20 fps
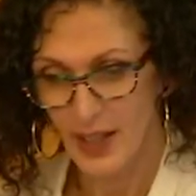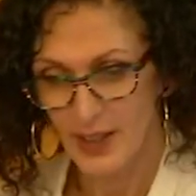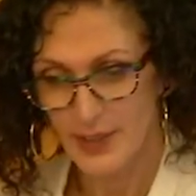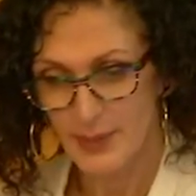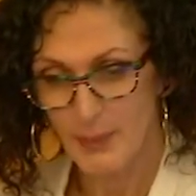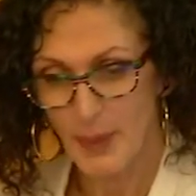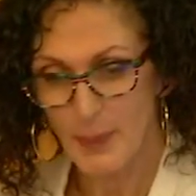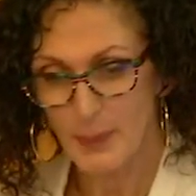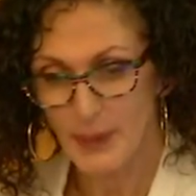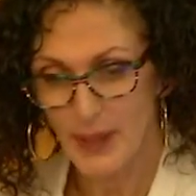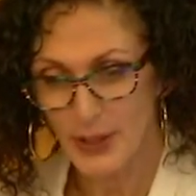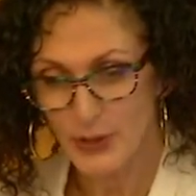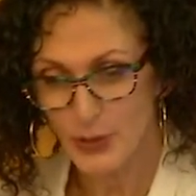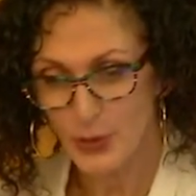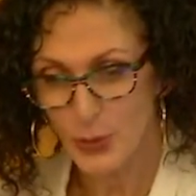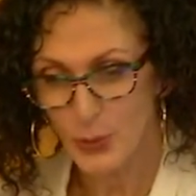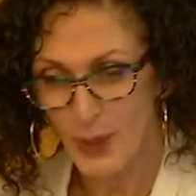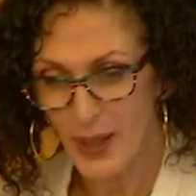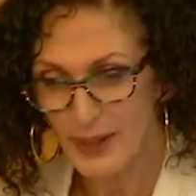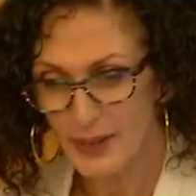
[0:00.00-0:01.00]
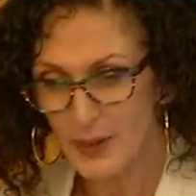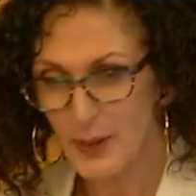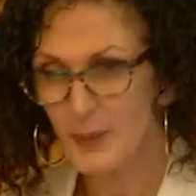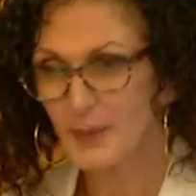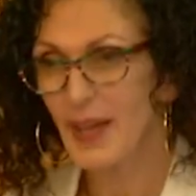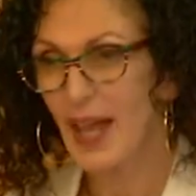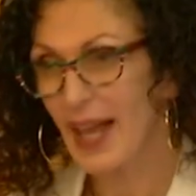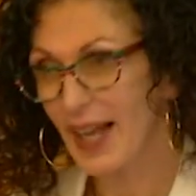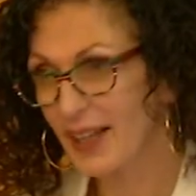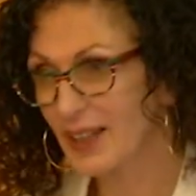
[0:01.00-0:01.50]
It's my pleasure to
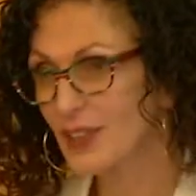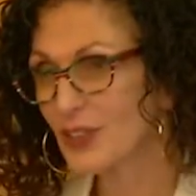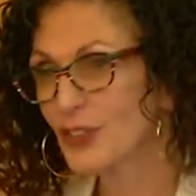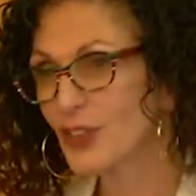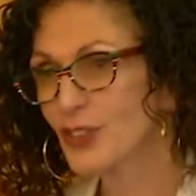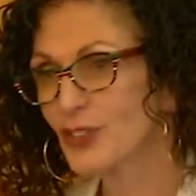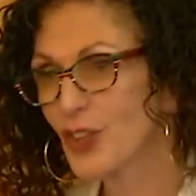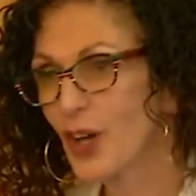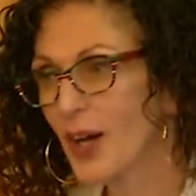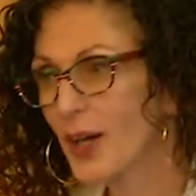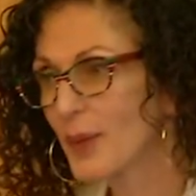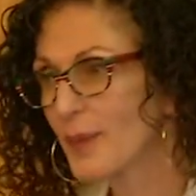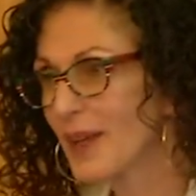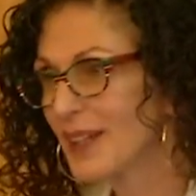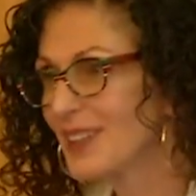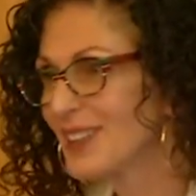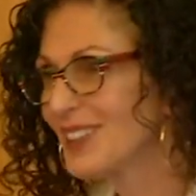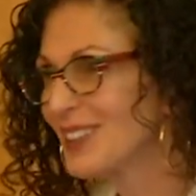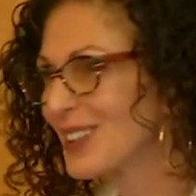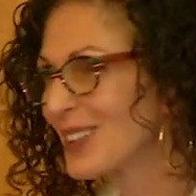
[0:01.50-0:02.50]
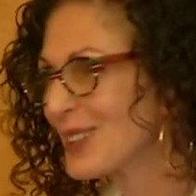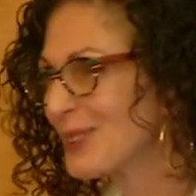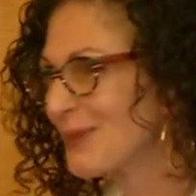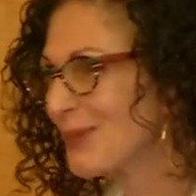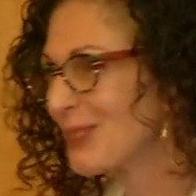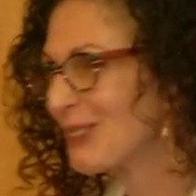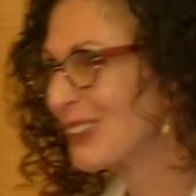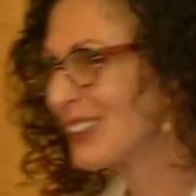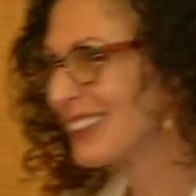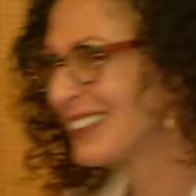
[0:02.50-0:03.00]
welcome Allen to talk about his
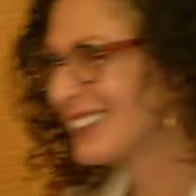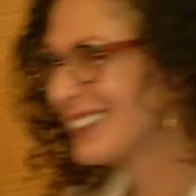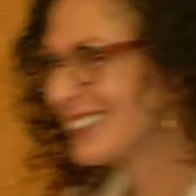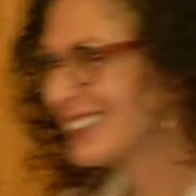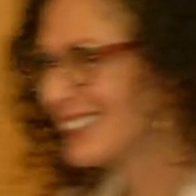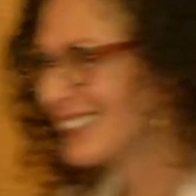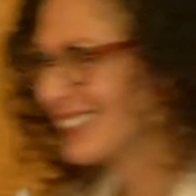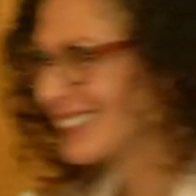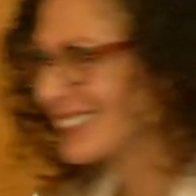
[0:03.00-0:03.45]
experience.